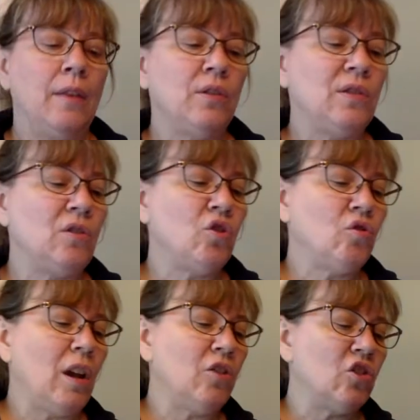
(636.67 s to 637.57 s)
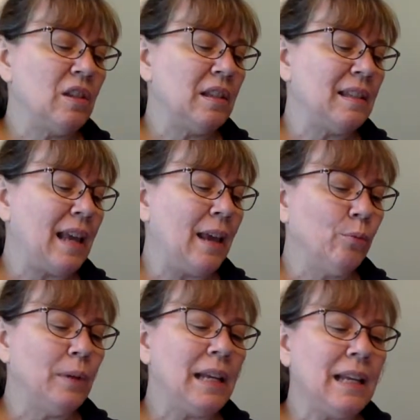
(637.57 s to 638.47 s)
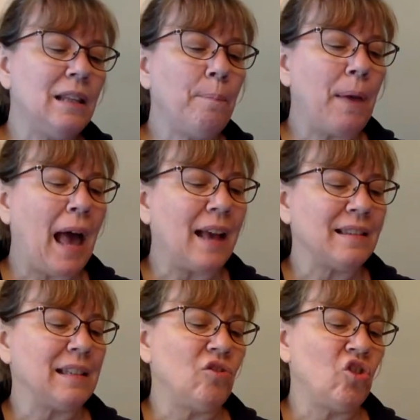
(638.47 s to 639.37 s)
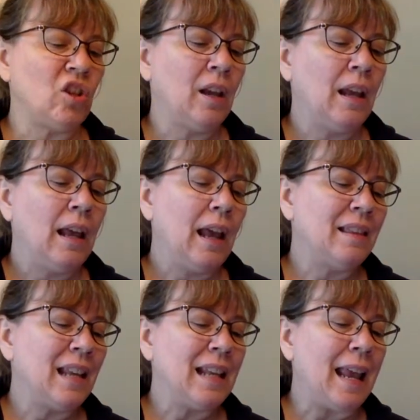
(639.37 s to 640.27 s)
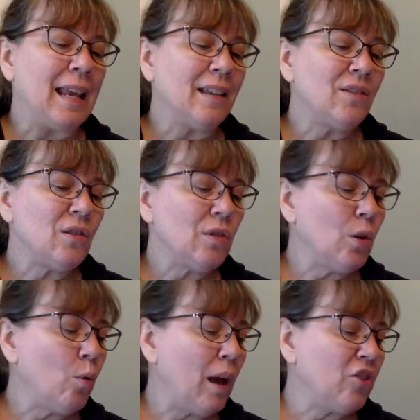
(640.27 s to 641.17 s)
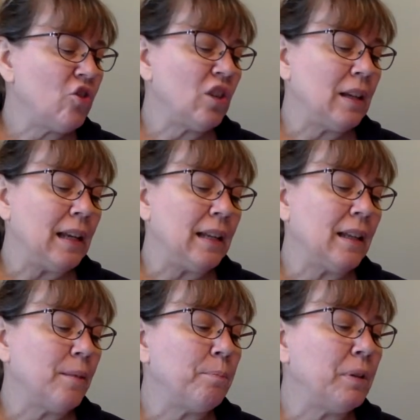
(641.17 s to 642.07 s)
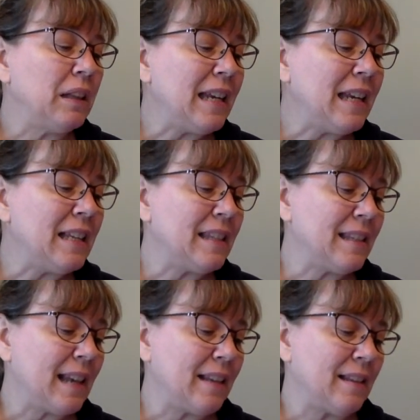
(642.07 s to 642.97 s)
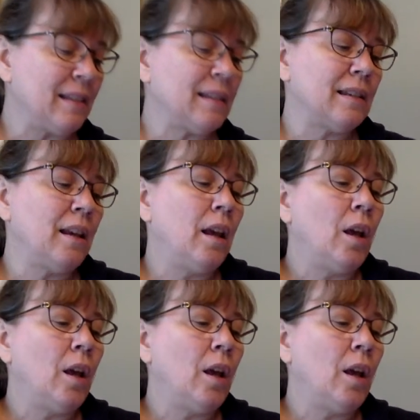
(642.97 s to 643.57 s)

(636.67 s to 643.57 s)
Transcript: The instructions say, read the passage and then answer the question in a complete sentence.